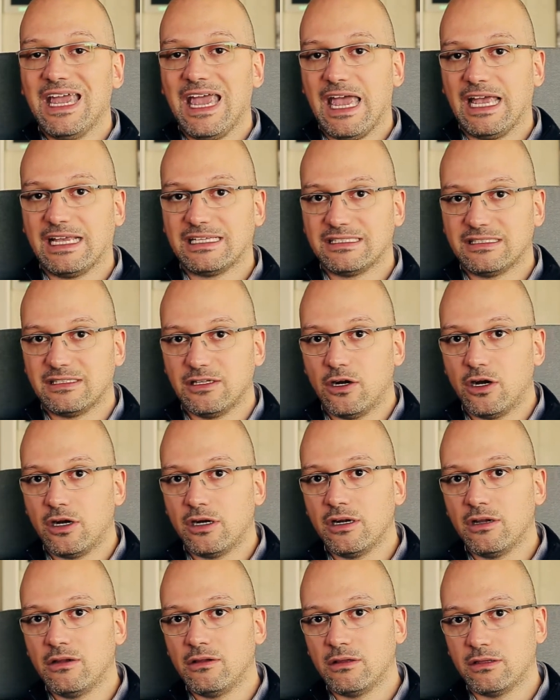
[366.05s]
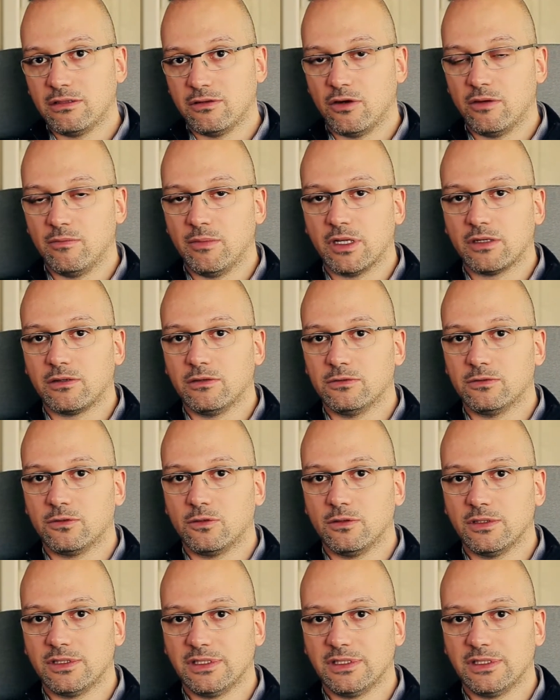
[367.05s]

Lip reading: external thermal control